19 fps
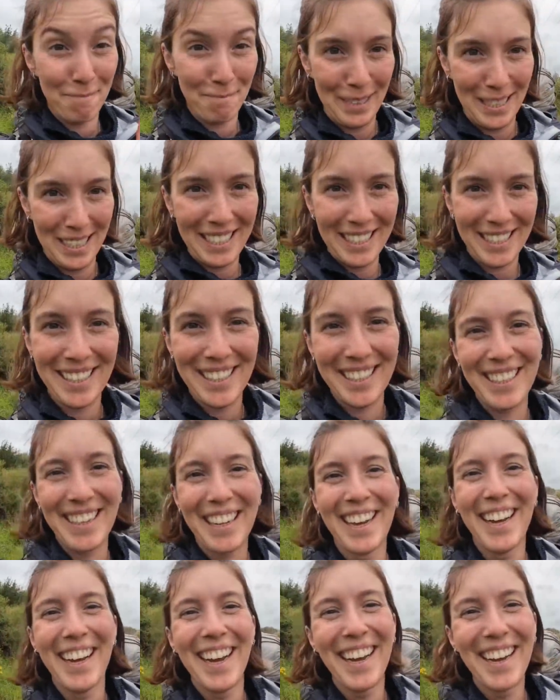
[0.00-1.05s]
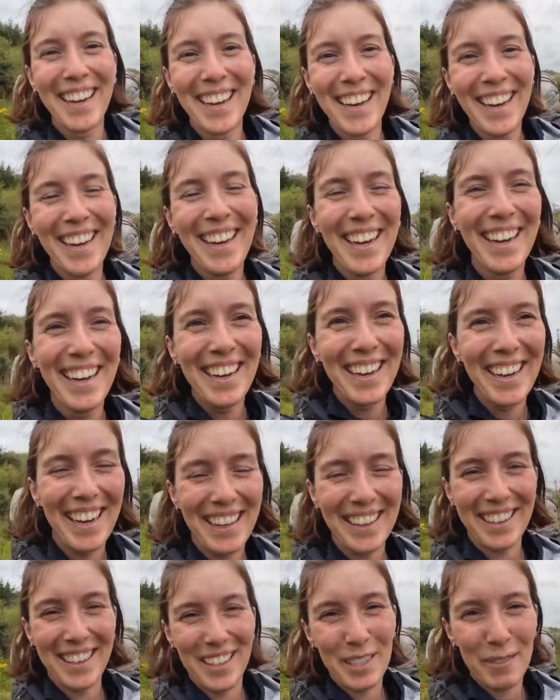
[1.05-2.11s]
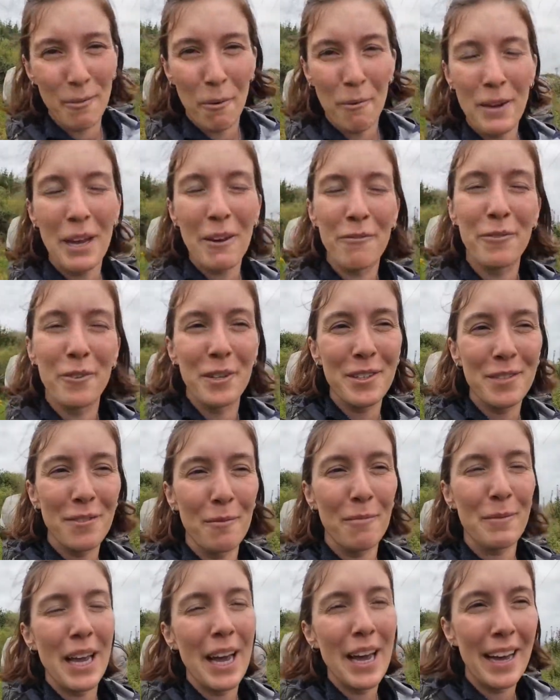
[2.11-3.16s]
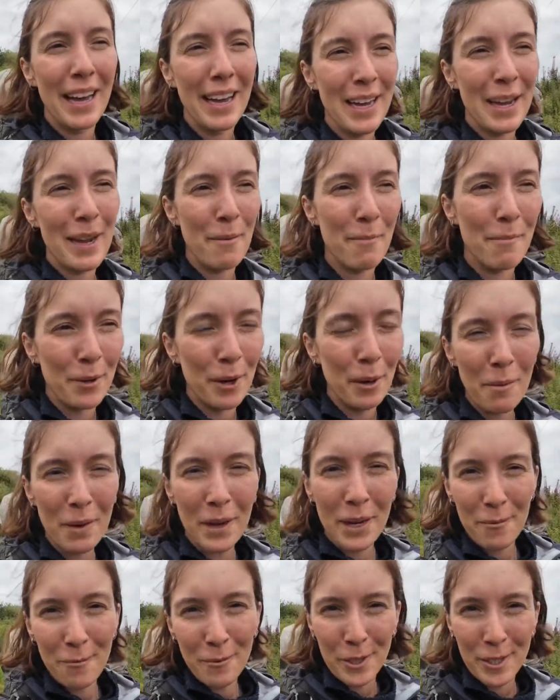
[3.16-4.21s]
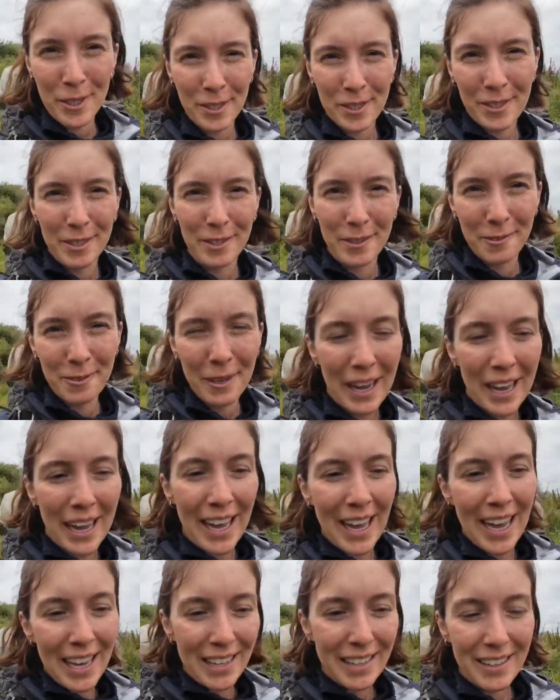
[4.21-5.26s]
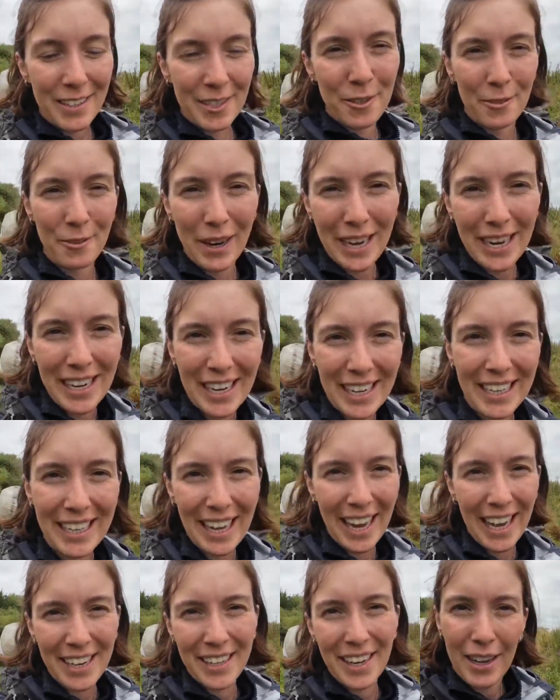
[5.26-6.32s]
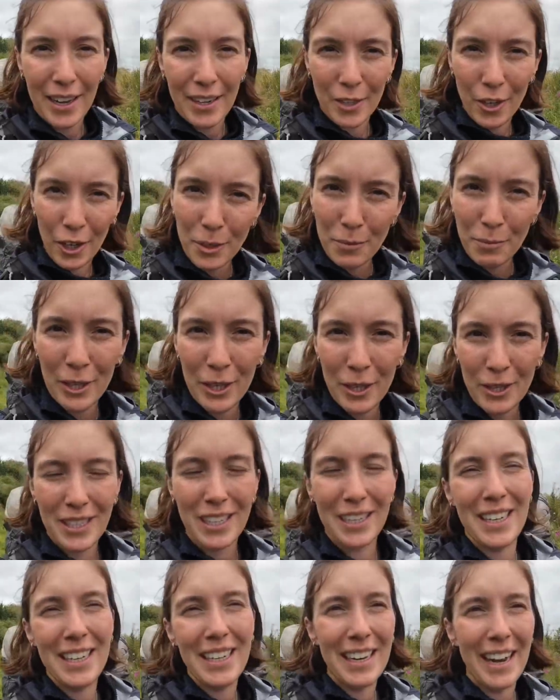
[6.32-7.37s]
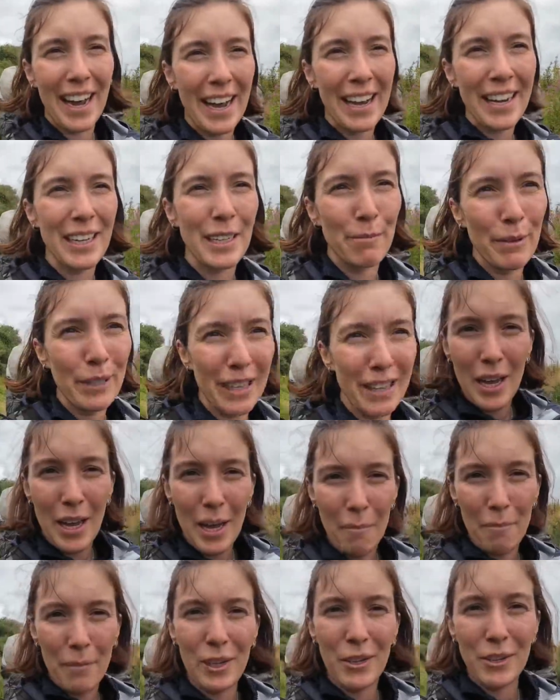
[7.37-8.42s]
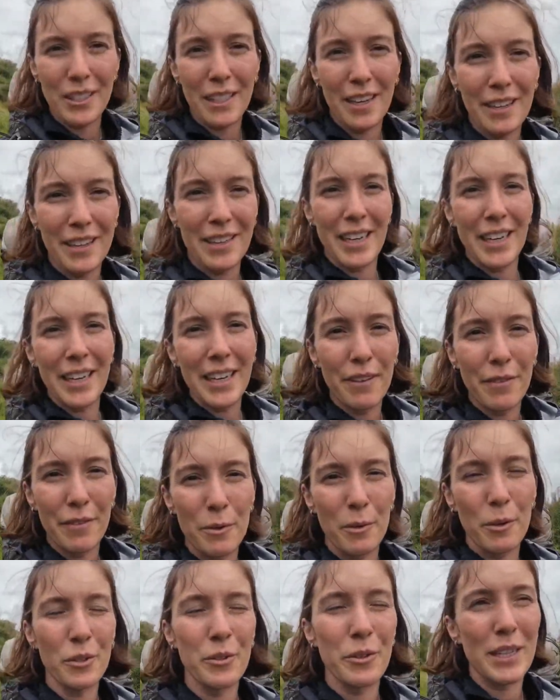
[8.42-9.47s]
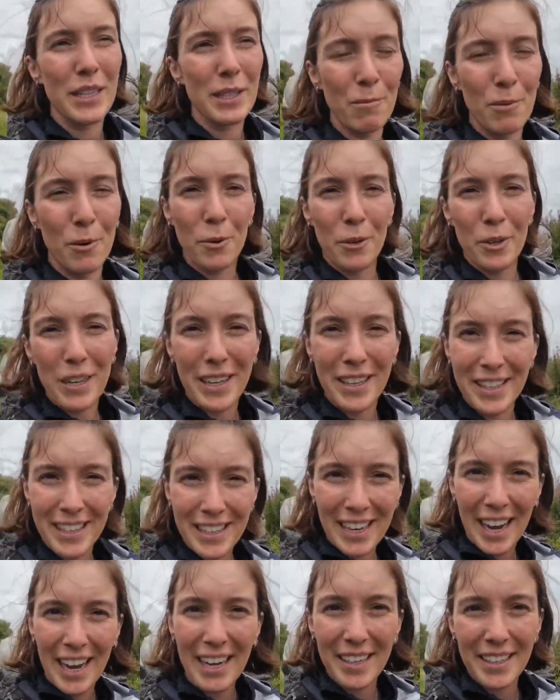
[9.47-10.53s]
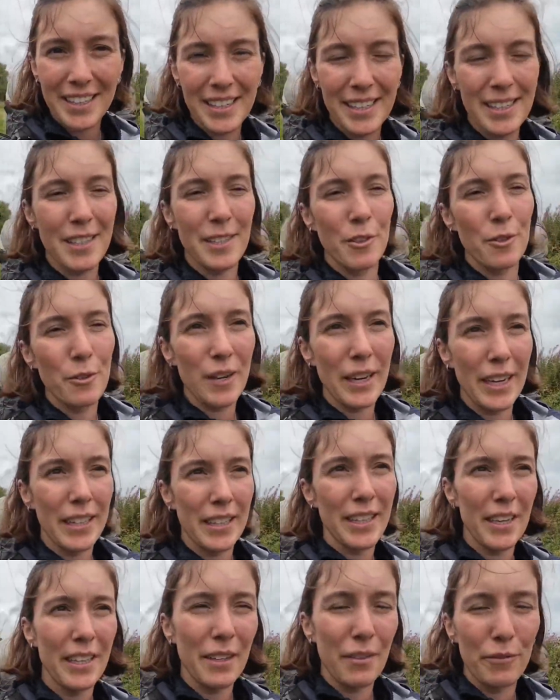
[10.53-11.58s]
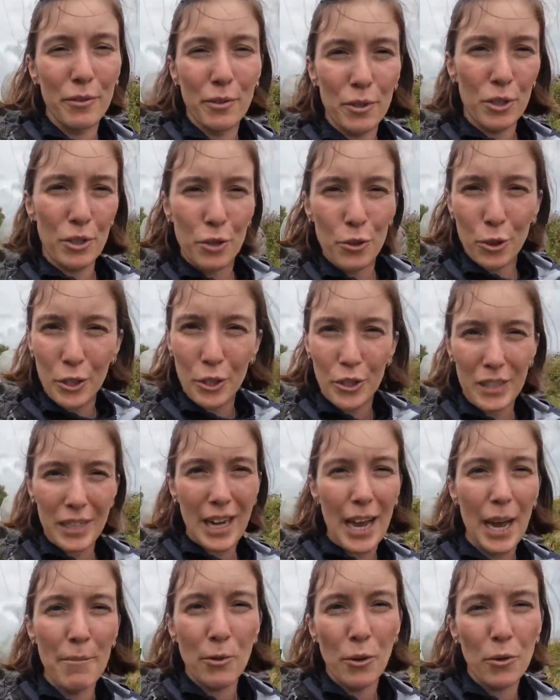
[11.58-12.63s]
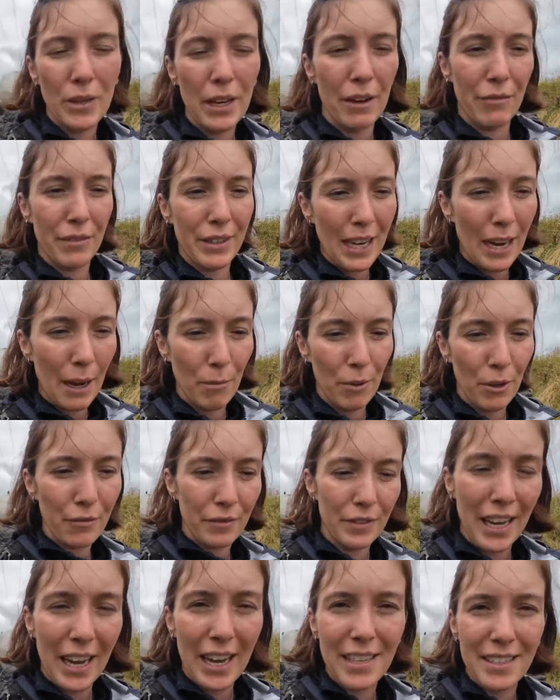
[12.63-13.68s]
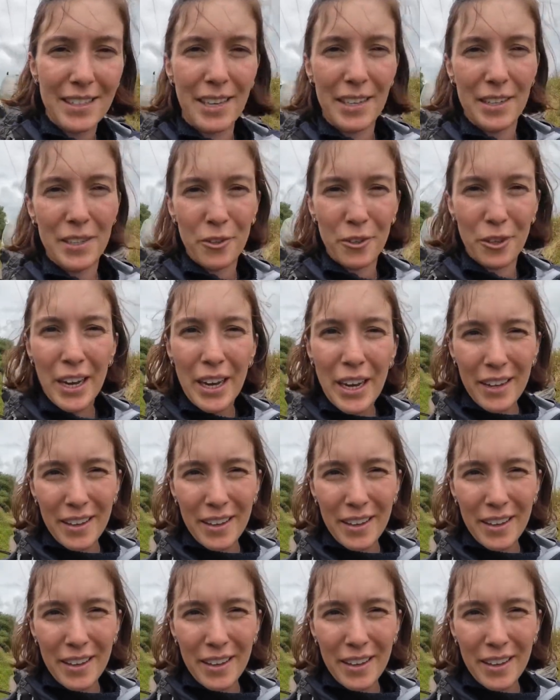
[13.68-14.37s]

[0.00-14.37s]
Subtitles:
But, and that's probably a first for me, I probably wouldn't do the trail again. Not because I didn't like it, but because I think if you want to explore the Lake District, and if you're short on time, only have a couple of days, and you're